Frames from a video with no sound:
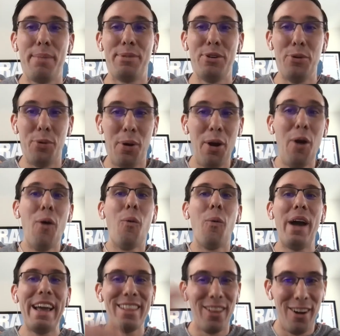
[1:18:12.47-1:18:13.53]
kept you
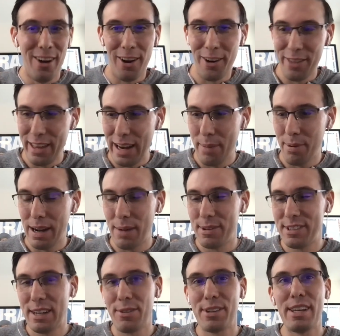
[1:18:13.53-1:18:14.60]
way longer than I
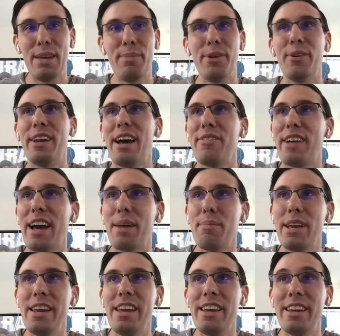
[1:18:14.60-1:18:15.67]
promised I would keep you, and I've got a
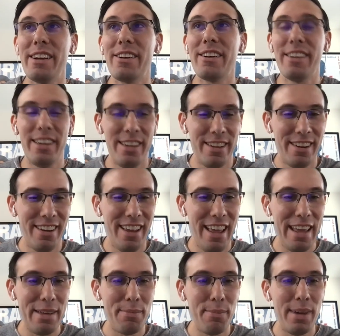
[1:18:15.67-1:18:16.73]
meeting here in
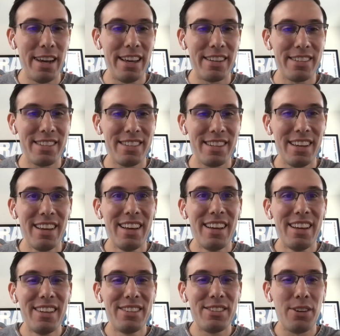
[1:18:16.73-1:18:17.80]
eight minutes.
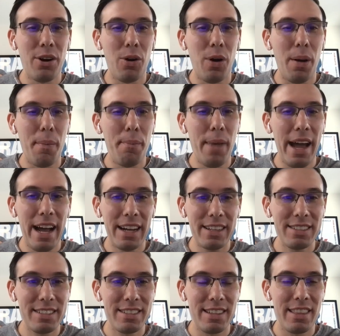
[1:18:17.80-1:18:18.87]
So,
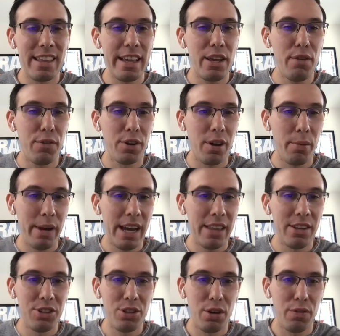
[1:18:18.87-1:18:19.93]
Max, thank you for coming
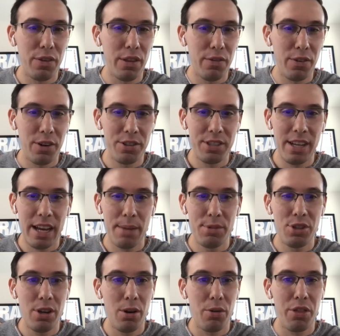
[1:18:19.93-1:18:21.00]
on the show for the first
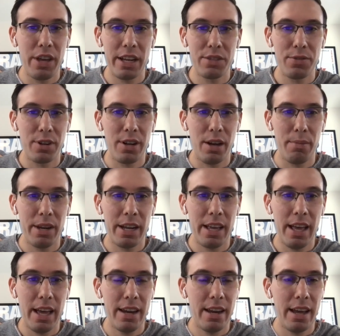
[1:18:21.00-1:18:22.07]
time. Joe, thanks for coming
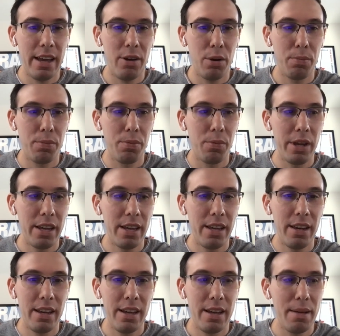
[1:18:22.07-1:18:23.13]
again, and I hope we
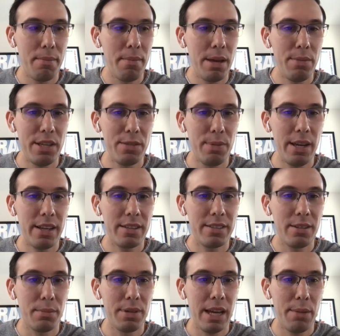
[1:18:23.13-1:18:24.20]
can uh, maybe speak
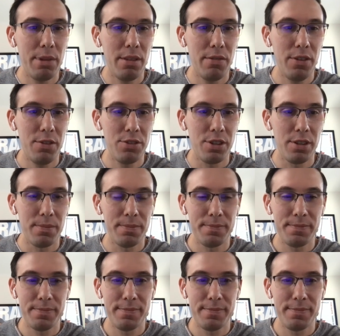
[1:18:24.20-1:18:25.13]
sometime in the future.